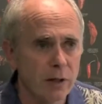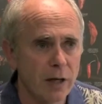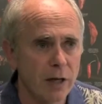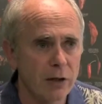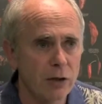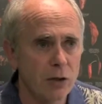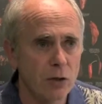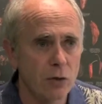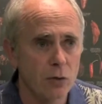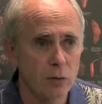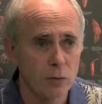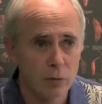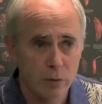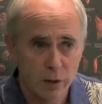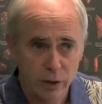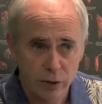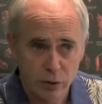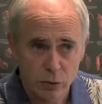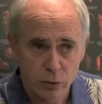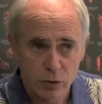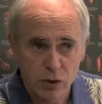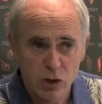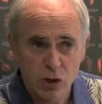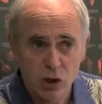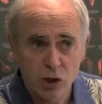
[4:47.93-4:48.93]
can
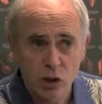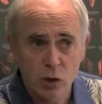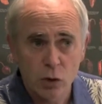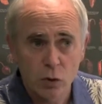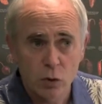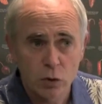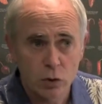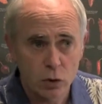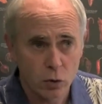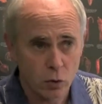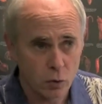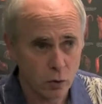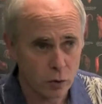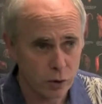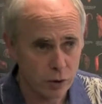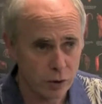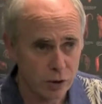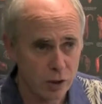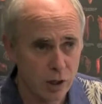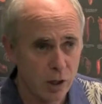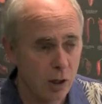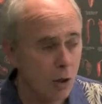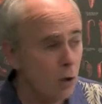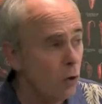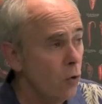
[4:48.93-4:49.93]
you skew
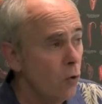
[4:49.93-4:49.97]
towards,